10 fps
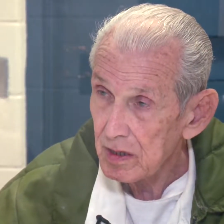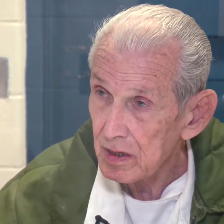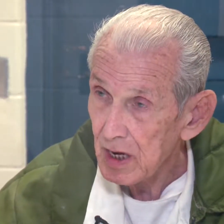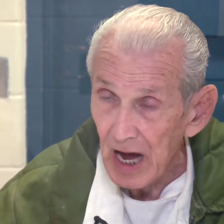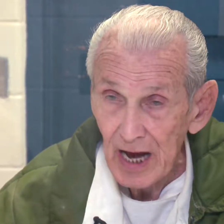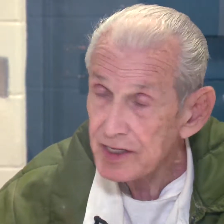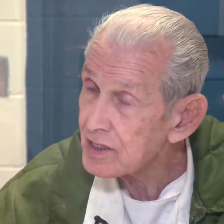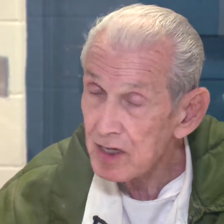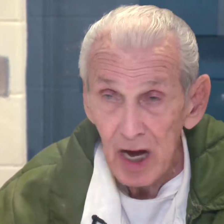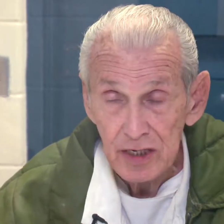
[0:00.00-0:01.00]
You took them
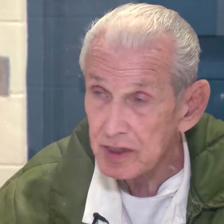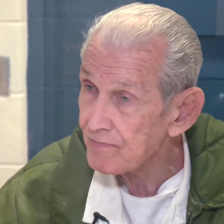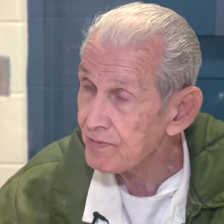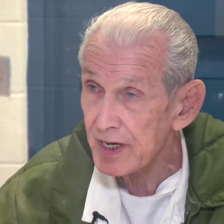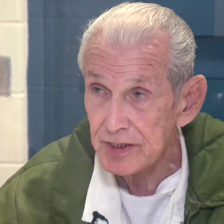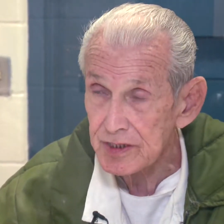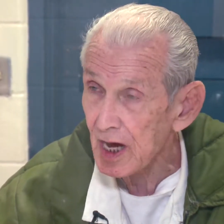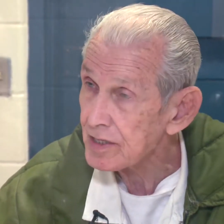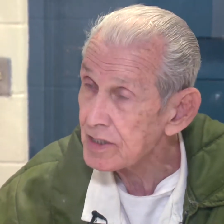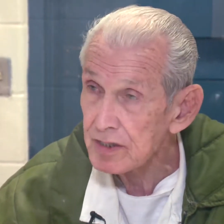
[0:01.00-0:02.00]
to the knife. They
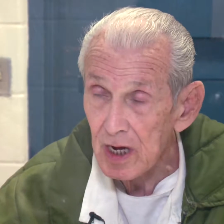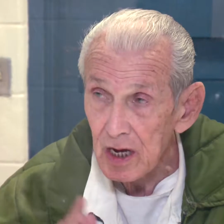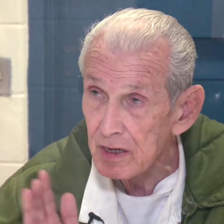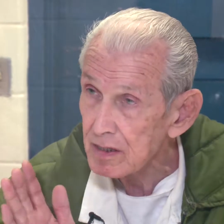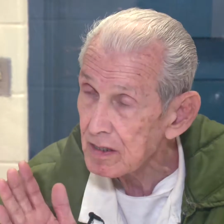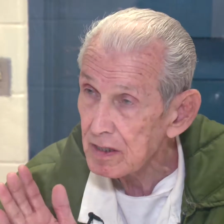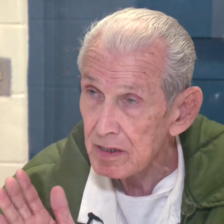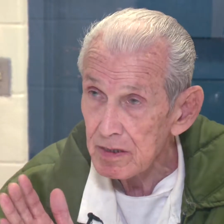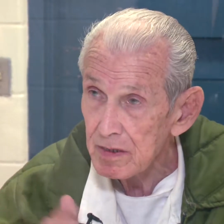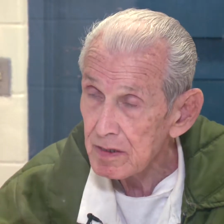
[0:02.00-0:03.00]
found your bloody
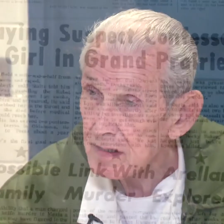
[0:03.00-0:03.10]
clothes.